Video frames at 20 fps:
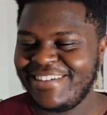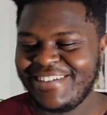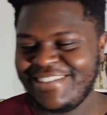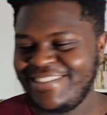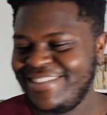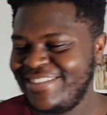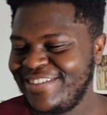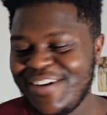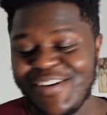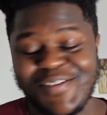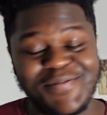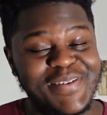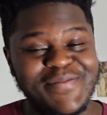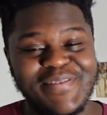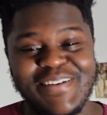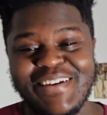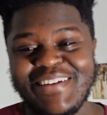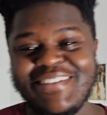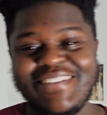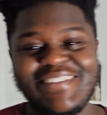it's got me,
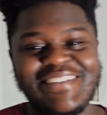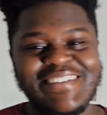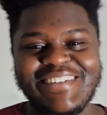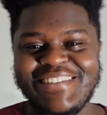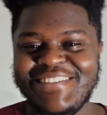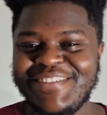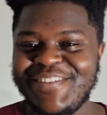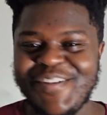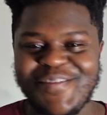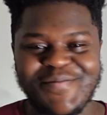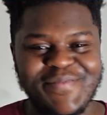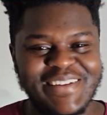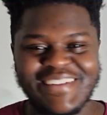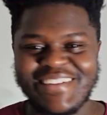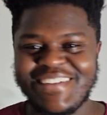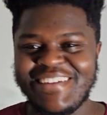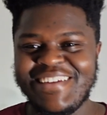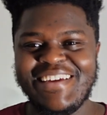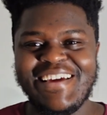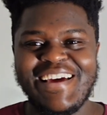man, it's got me.
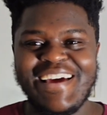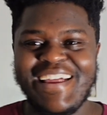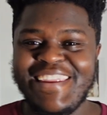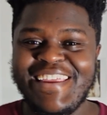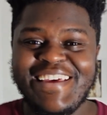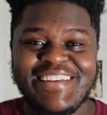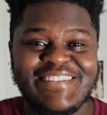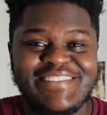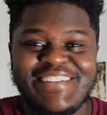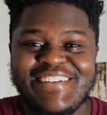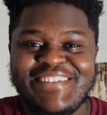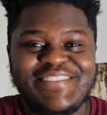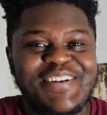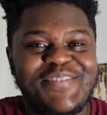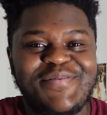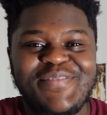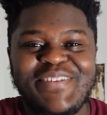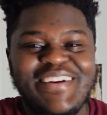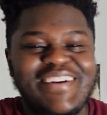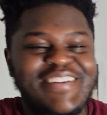There's
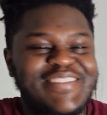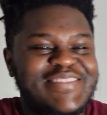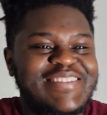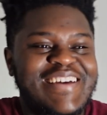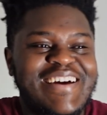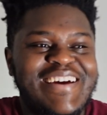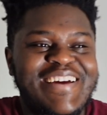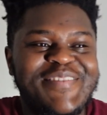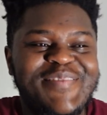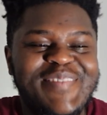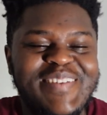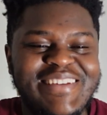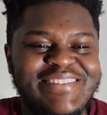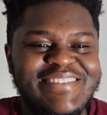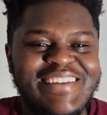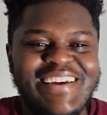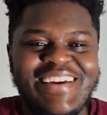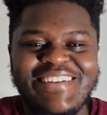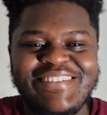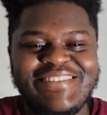nothing else I can really
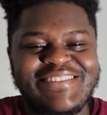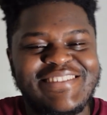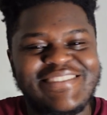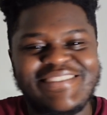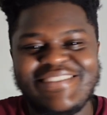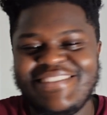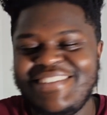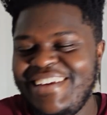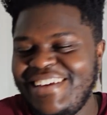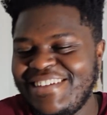say. It's just the